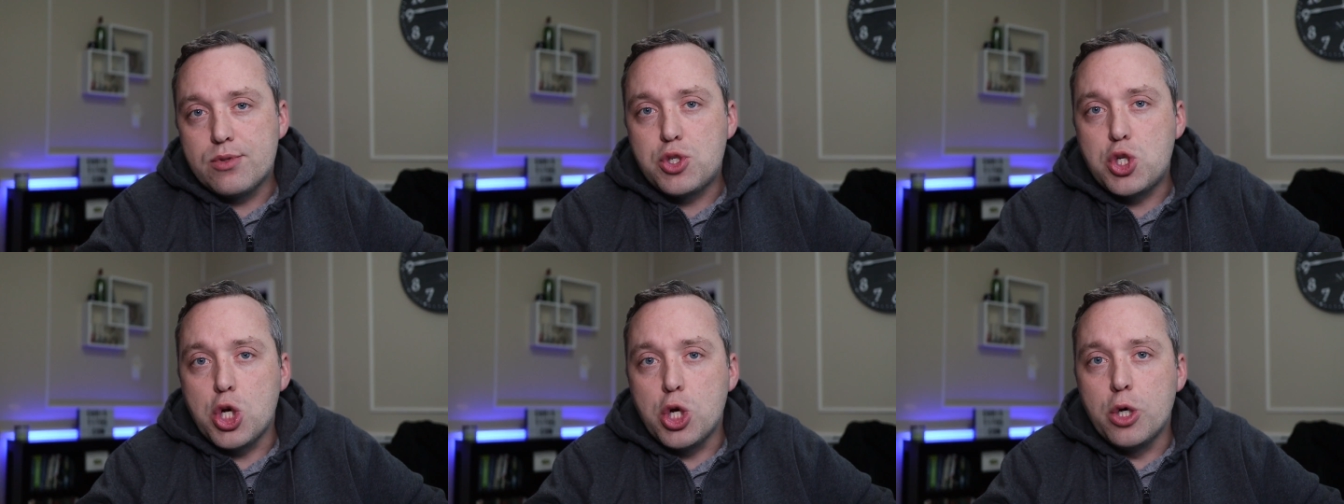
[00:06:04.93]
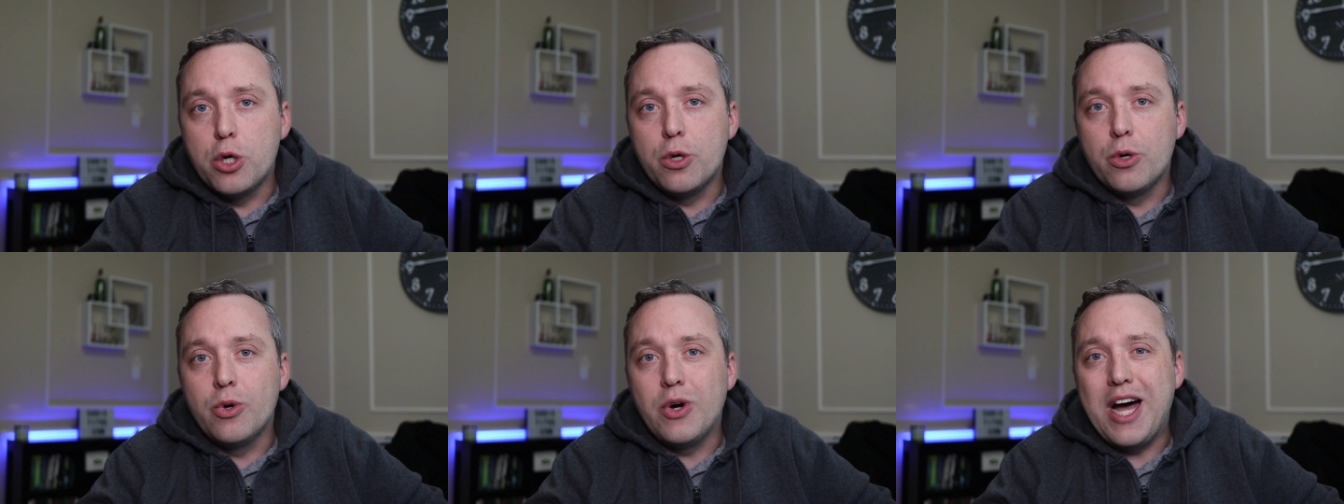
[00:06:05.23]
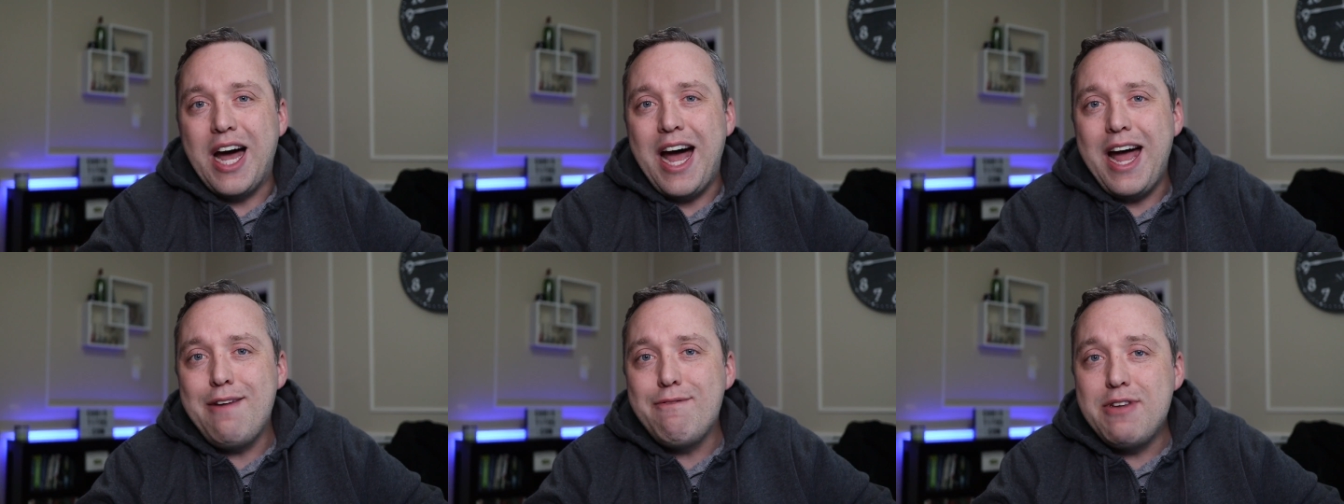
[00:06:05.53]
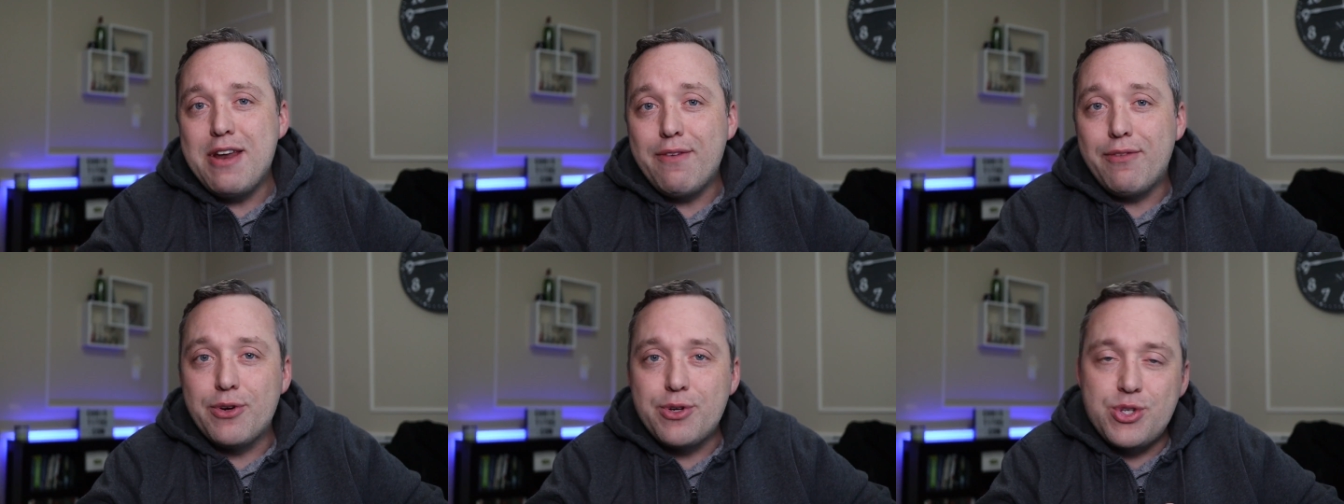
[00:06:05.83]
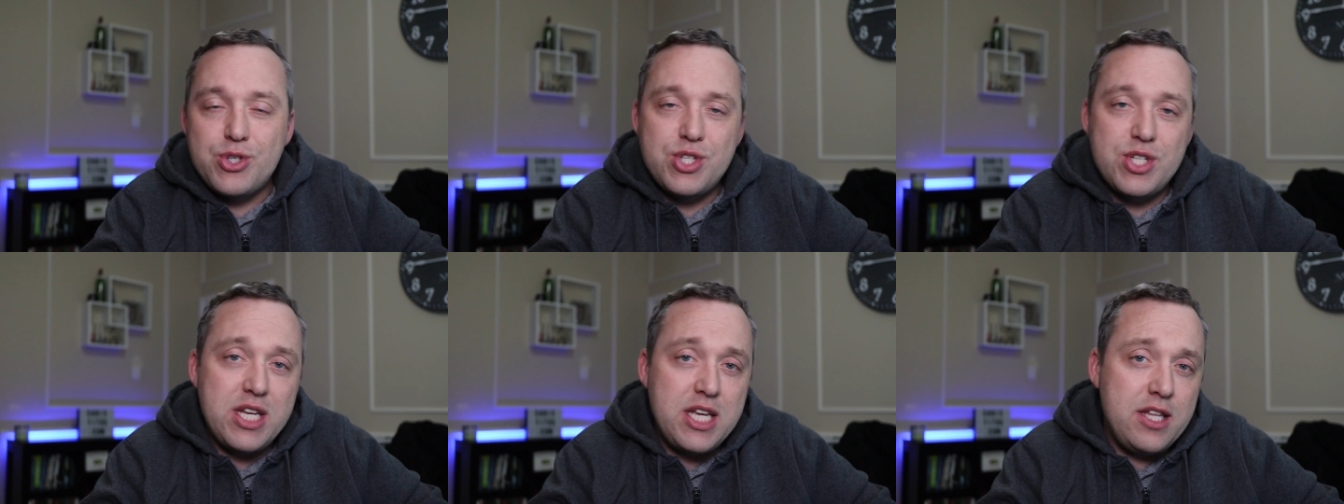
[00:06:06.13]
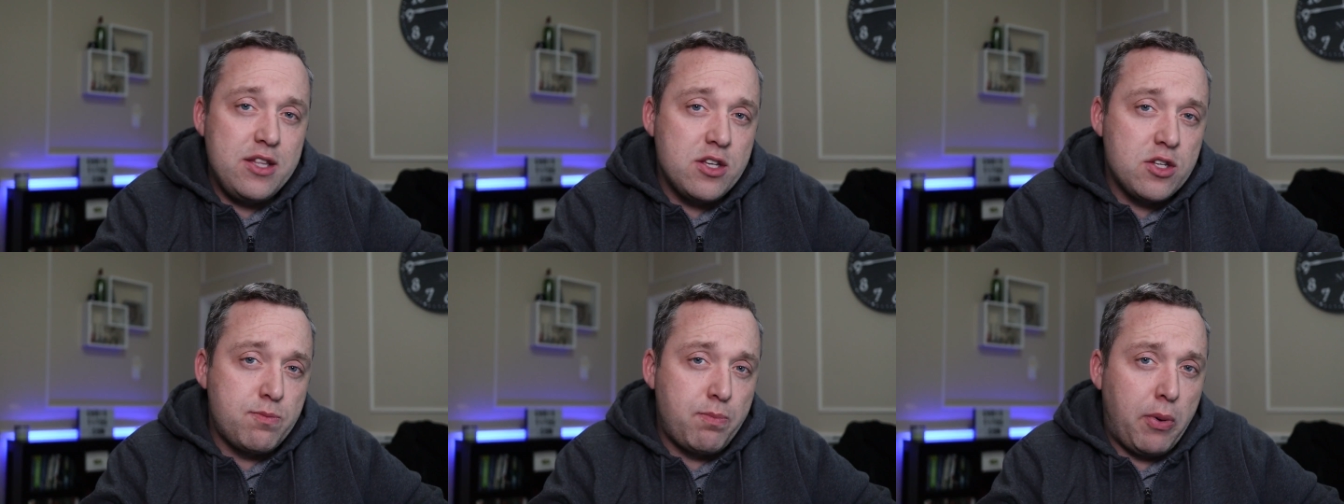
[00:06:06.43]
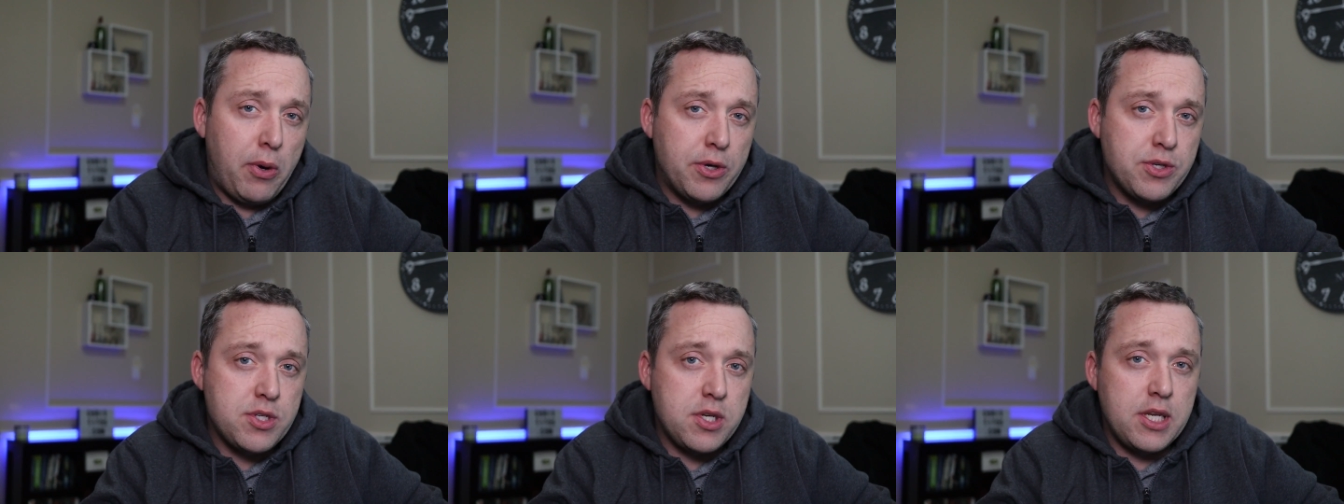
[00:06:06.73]
So I've never seen this
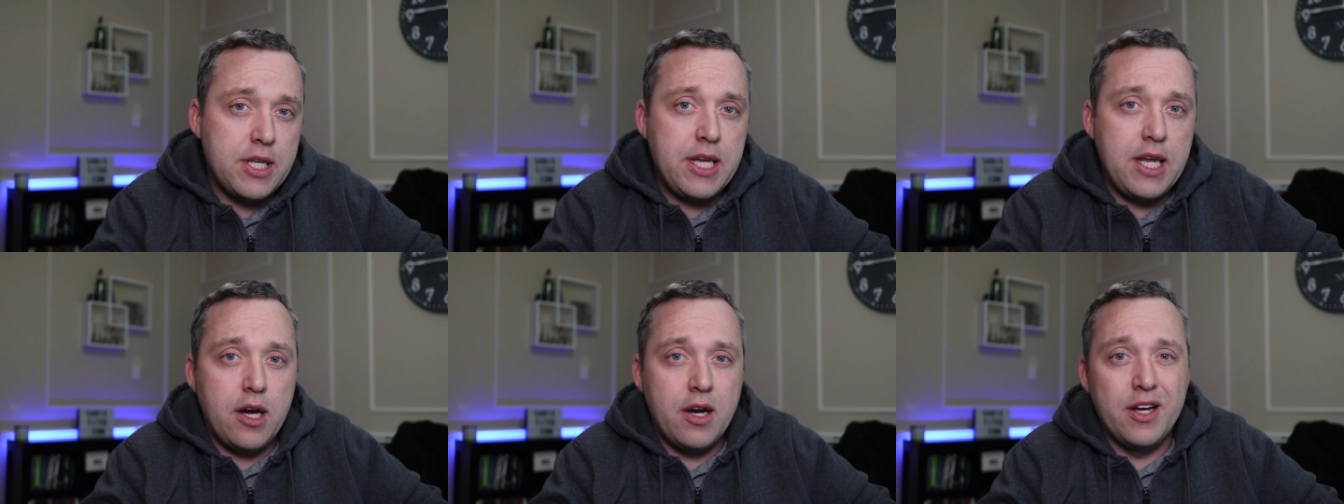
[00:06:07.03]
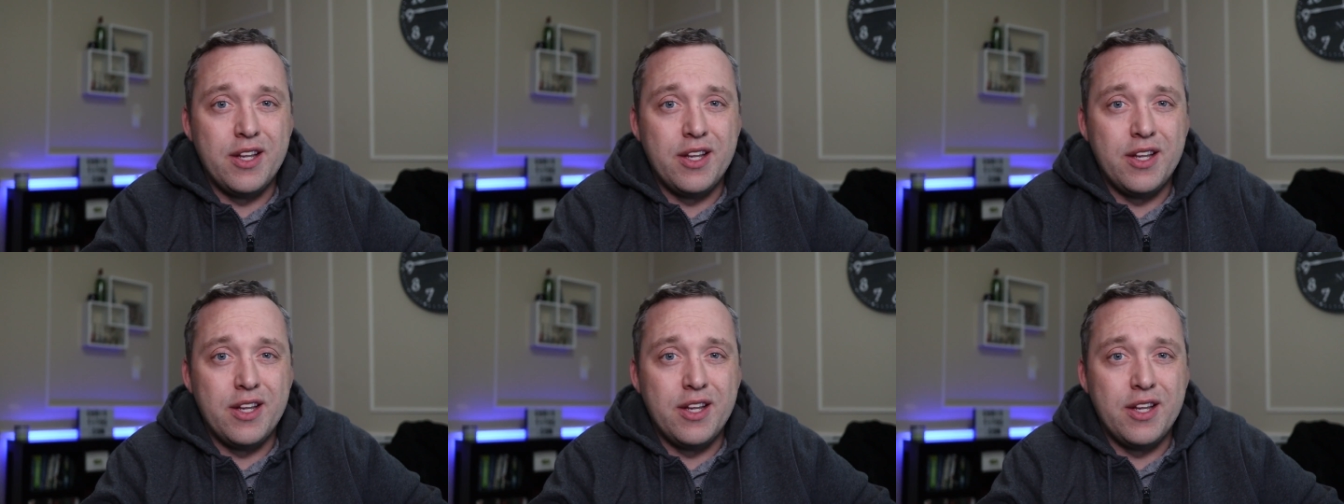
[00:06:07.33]
personally